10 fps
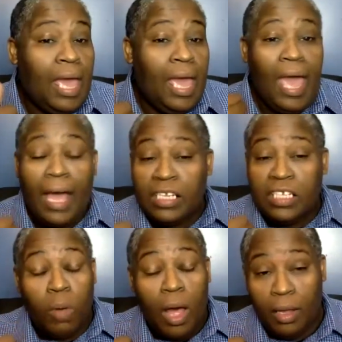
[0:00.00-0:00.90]
Alice
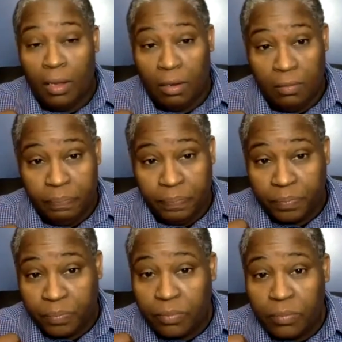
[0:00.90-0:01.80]
Walker
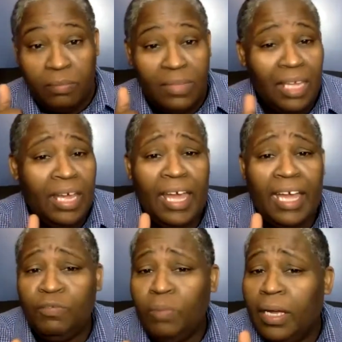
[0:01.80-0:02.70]

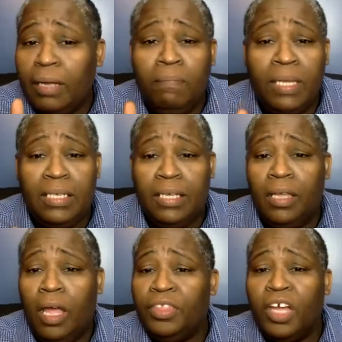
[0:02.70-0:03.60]
has recommended
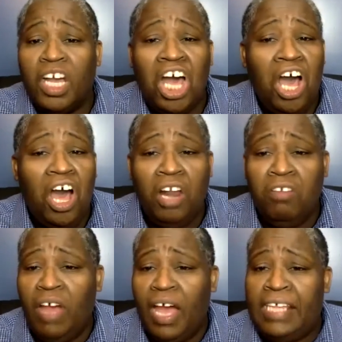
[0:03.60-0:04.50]
the
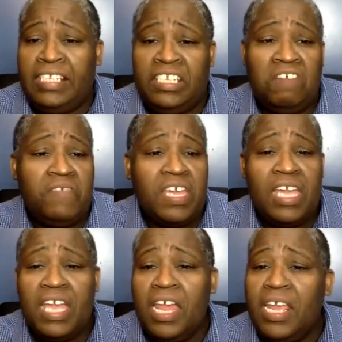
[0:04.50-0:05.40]
cauterizing of
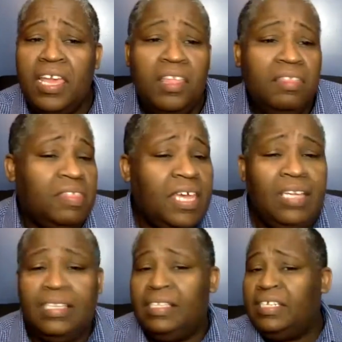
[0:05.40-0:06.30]
anything
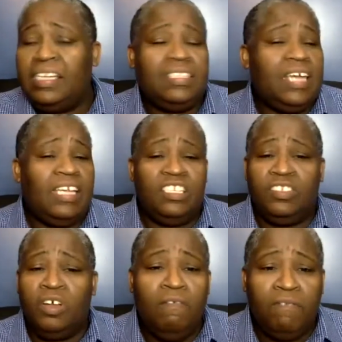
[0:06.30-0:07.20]
that does not
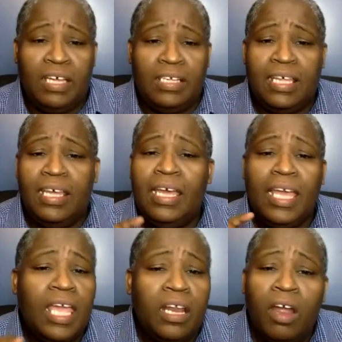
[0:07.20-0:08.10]
serve us
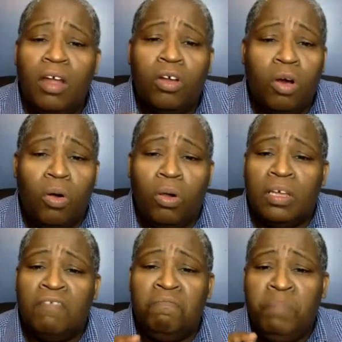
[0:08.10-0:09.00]
in our goal
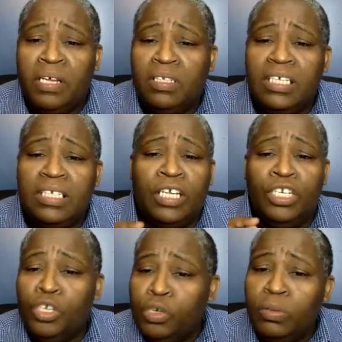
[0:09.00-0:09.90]
of building a
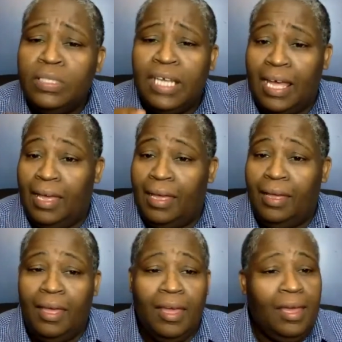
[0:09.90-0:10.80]
new day.
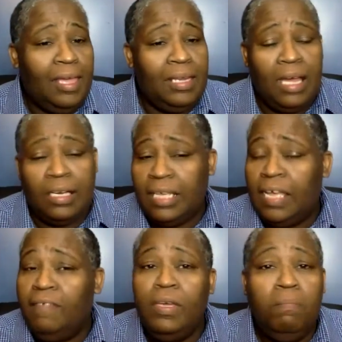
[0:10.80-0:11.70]
And
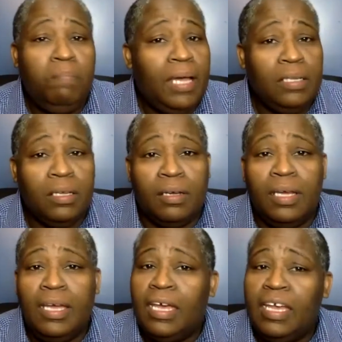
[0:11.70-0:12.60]
Octavia Butler
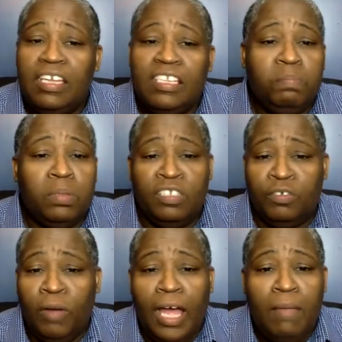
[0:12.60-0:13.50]
is
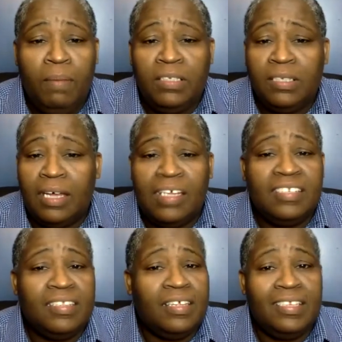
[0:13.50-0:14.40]
prescribing to us
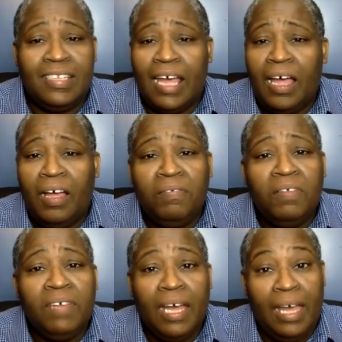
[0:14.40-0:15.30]
the salve
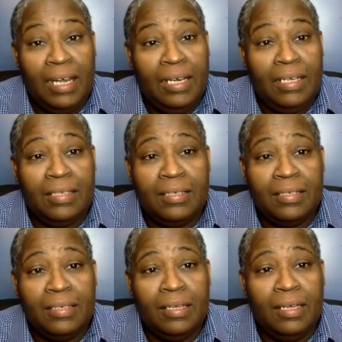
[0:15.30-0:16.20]
of kindness.
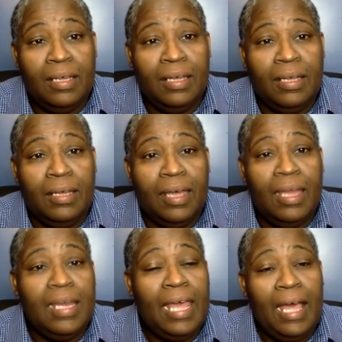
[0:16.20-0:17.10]

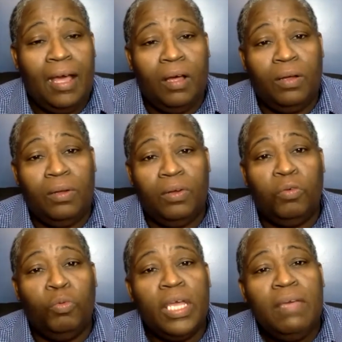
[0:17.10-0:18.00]
And now
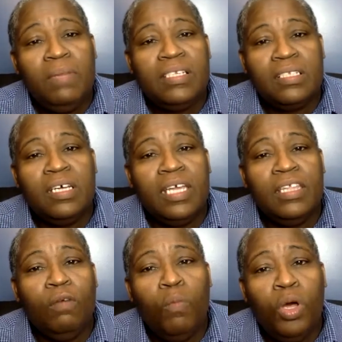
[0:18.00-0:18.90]
we must look at
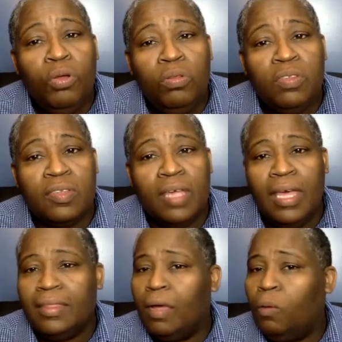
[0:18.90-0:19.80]
the wounds
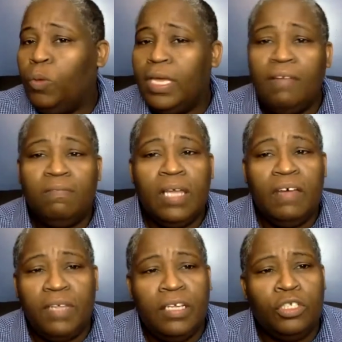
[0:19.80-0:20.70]
that we have
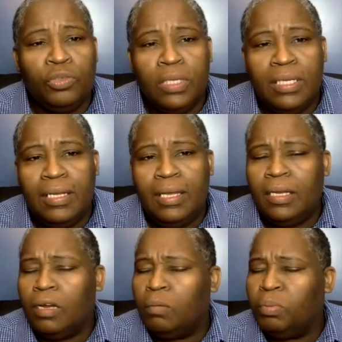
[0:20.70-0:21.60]
left untreated in
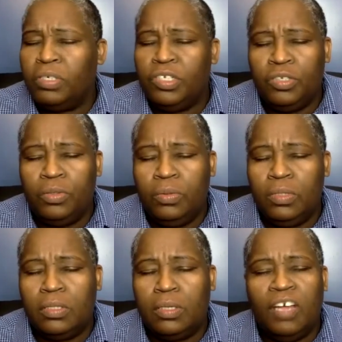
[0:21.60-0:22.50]
our
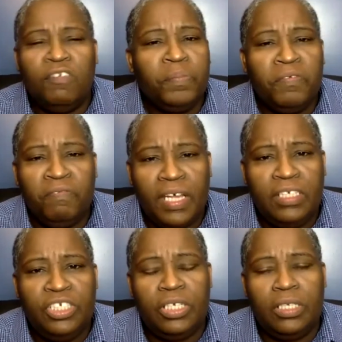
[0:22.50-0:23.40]
pursuit of
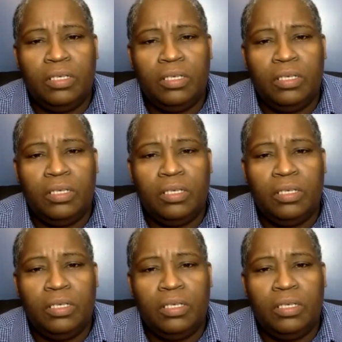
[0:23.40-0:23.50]
perfection.